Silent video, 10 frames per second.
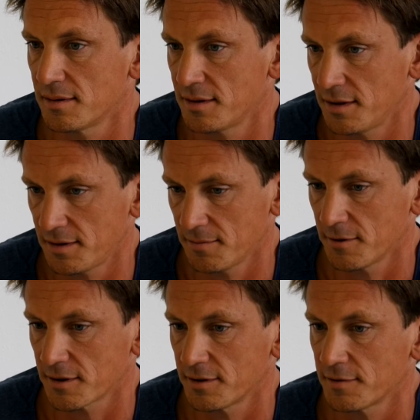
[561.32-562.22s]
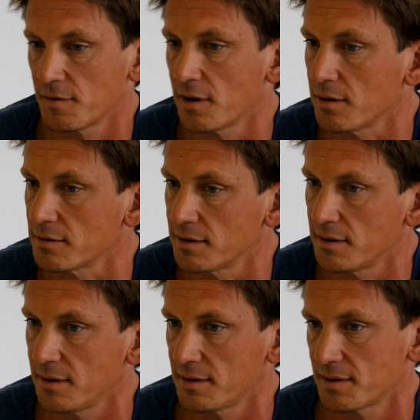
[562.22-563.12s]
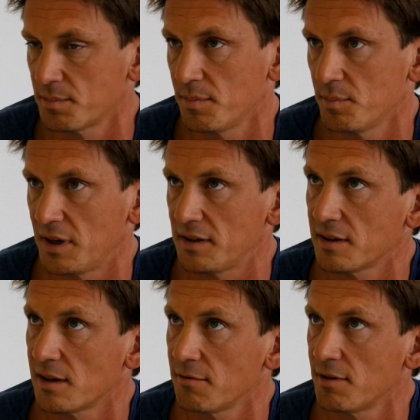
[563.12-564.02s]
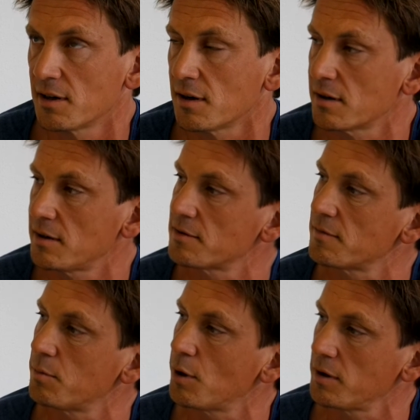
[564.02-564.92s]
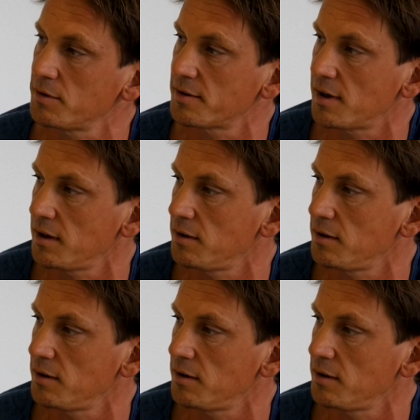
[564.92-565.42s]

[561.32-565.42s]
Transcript: system works as follows. It's basically regardless of what you study,